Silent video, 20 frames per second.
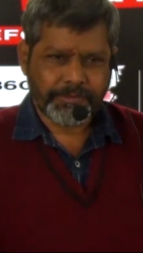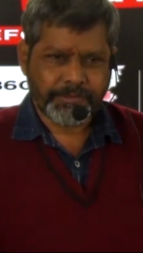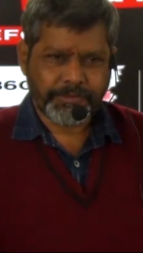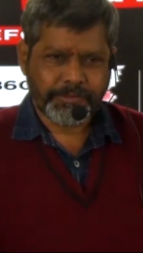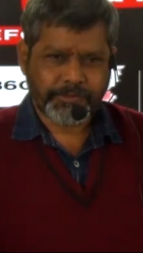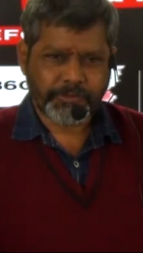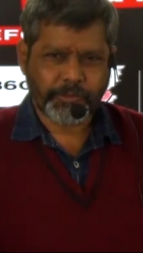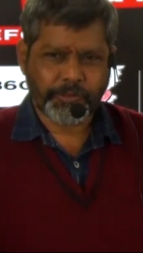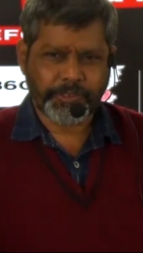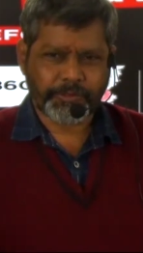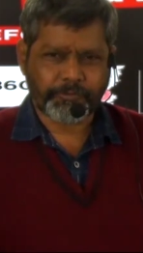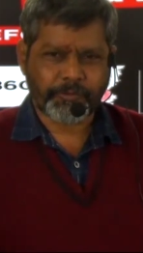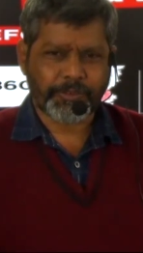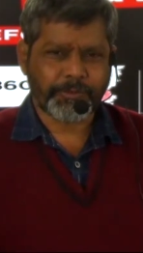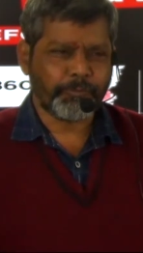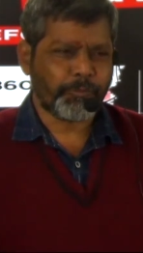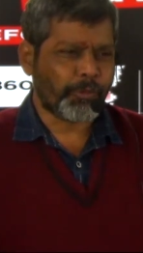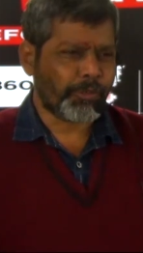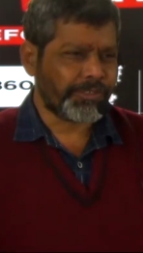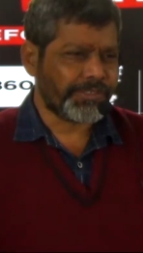So at one
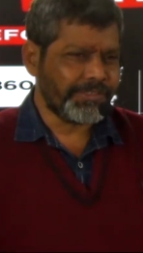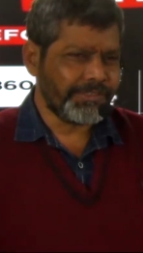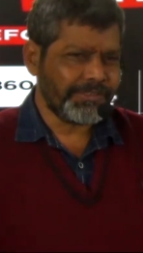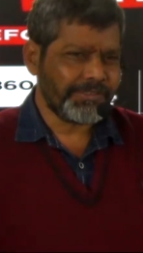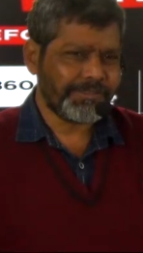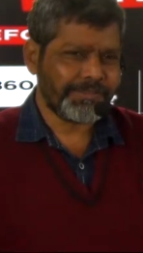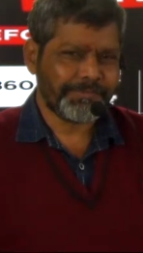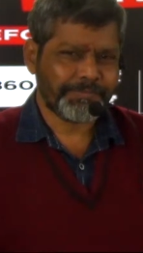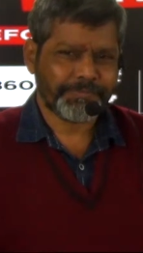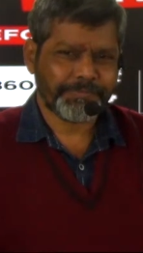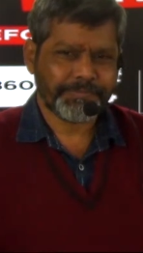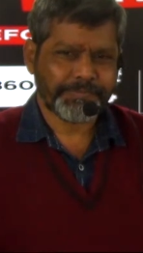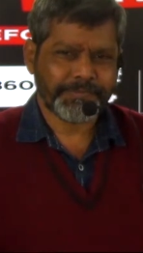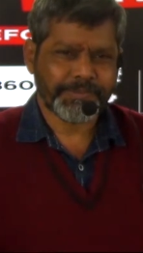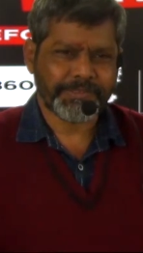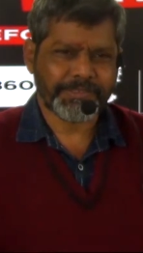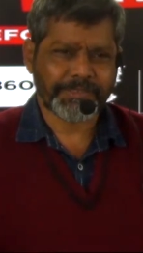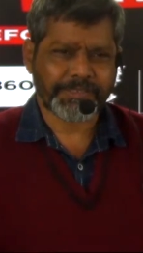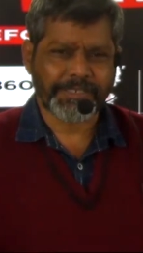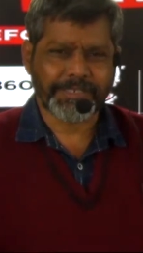point,
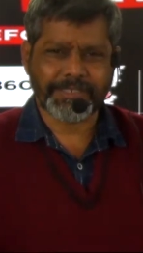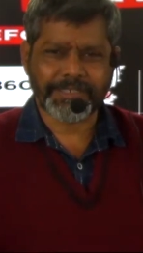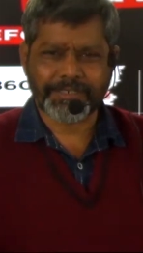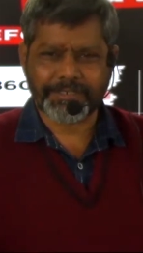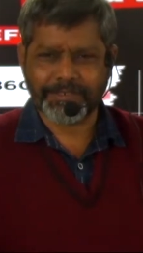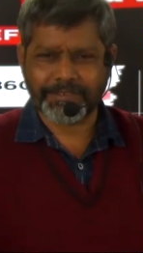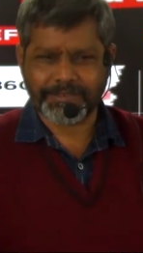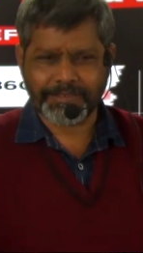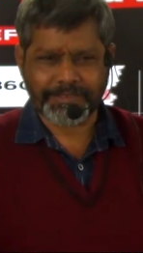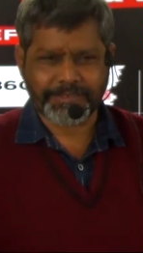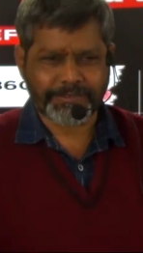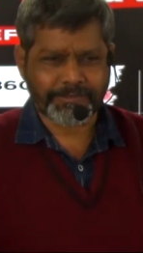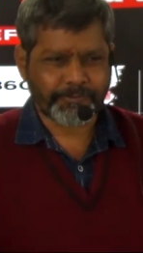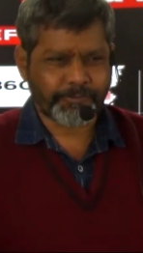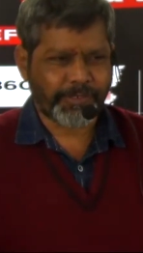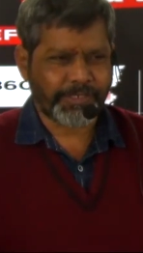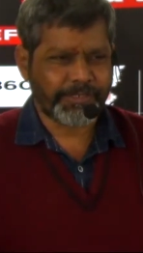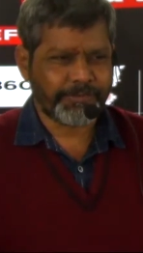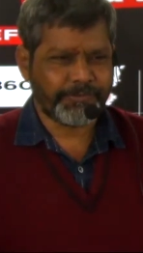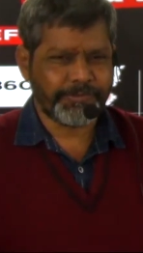there's a critical that
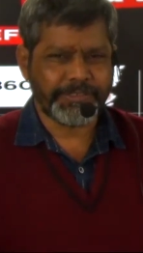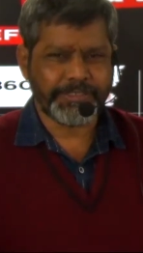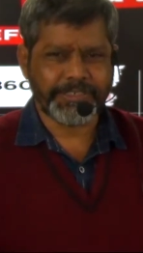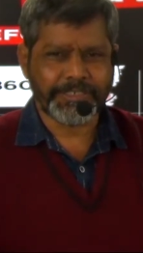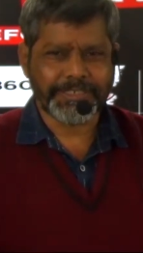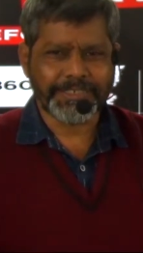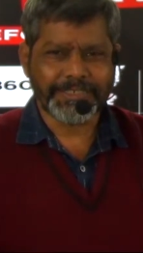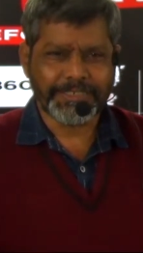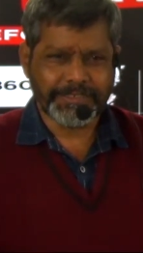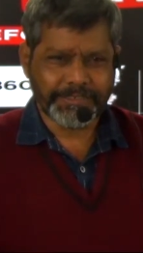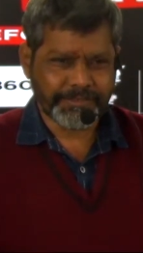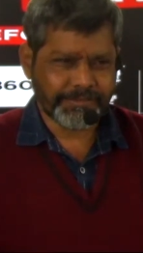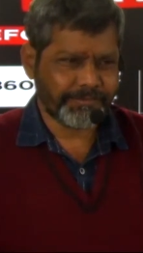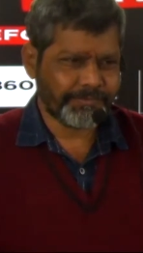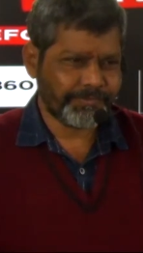why we need